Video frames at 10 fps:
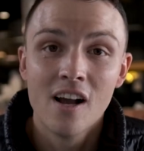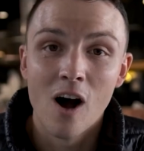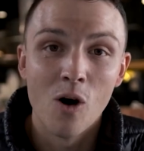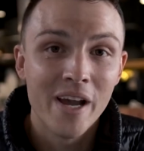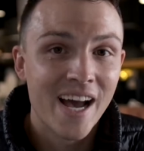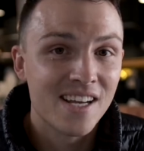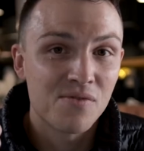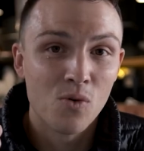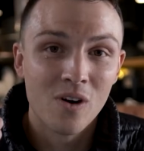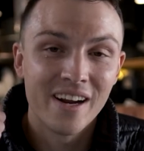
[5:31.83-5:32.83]
all we
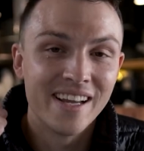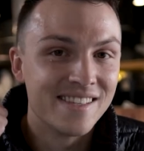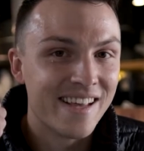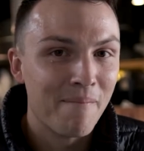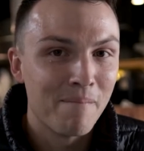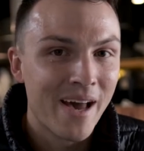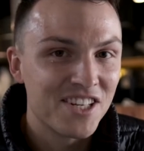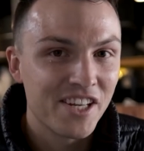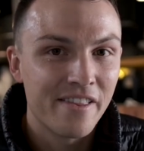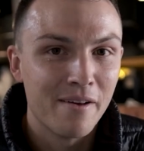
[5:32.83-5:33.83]
ask for is that
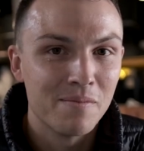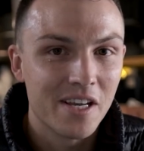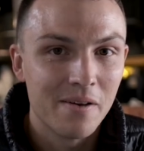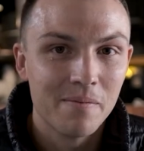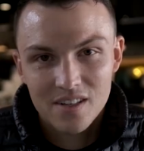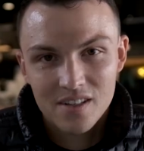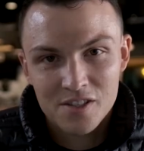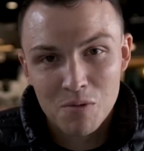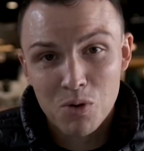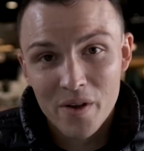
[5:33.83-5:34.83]
magic thumbs up.
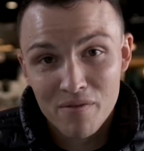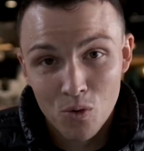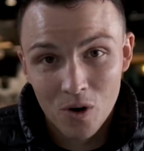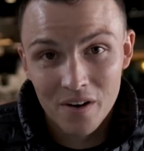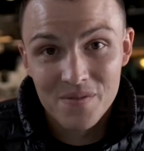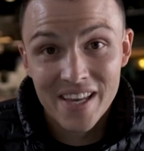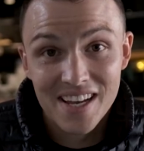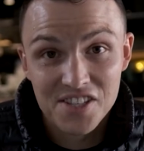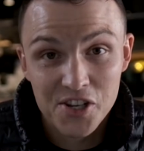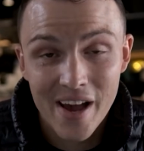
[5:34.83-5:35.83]
So point 4,
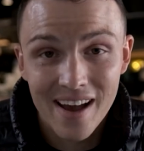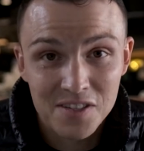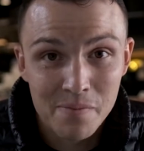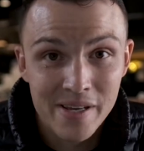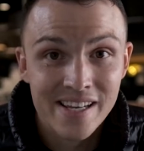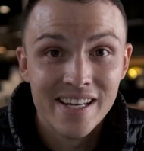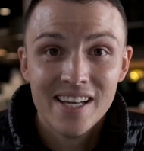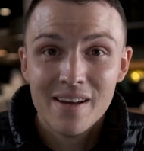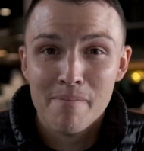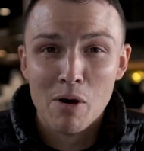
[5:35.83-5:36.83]
yes, you have to be
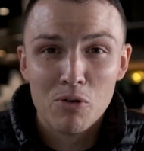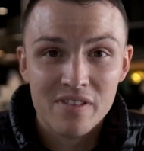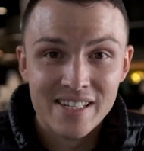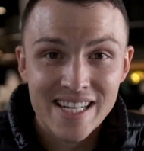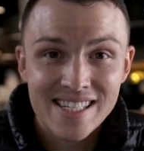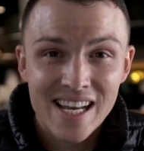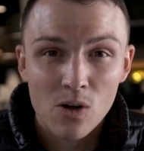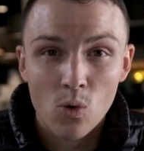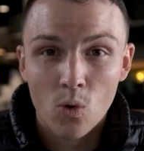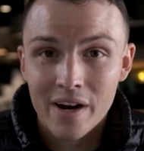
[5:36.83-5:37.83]
both
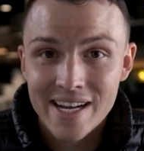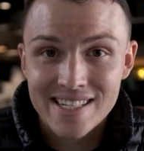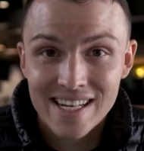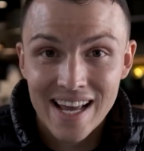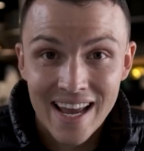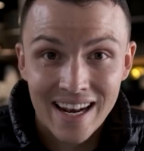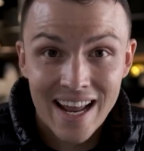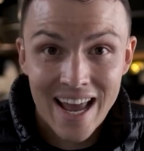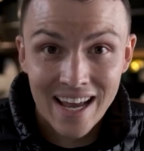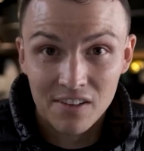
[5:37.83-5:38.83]
detail-oriented and
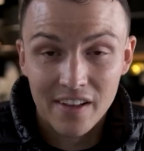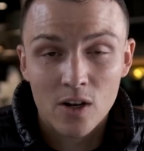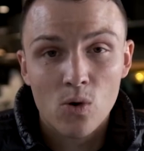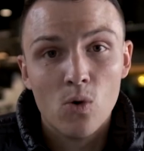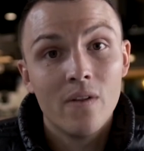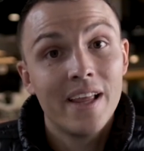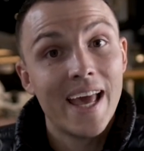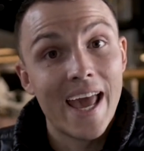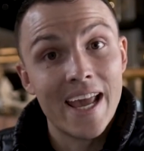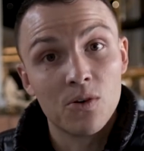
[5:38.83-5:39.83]
analytical
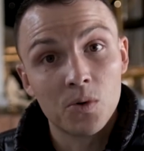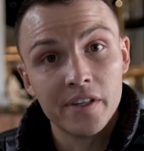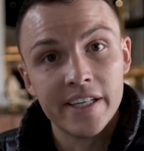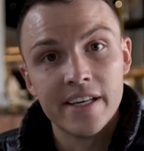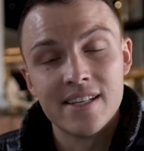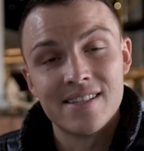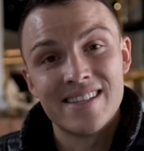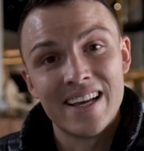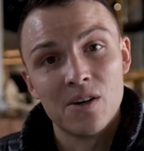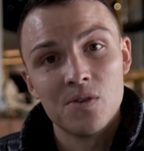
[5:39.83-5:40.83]
and really good at
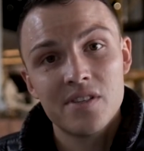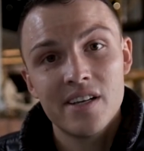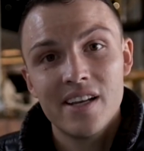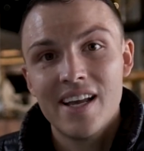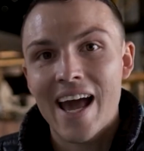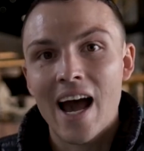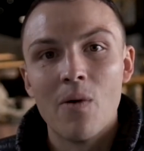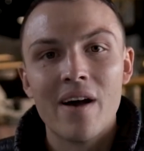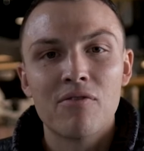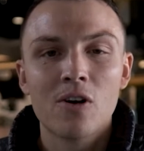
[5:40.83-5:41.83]
sales.
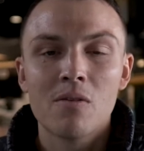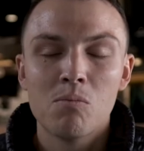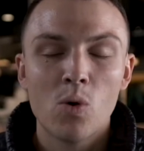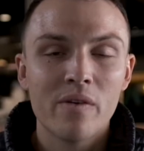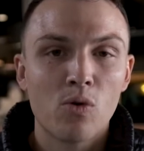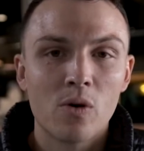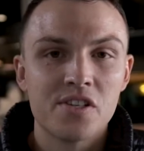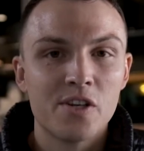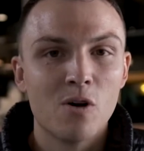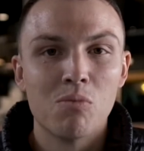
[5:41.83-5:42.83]
However, point 4
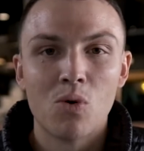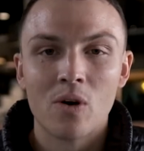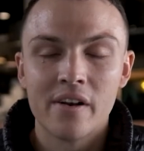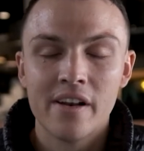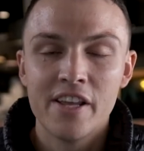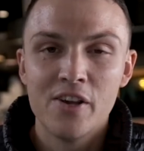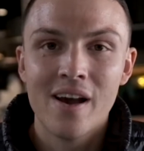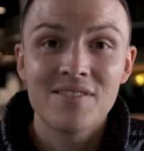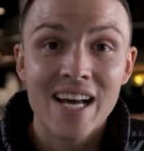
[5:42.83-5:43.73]
is so important. You have to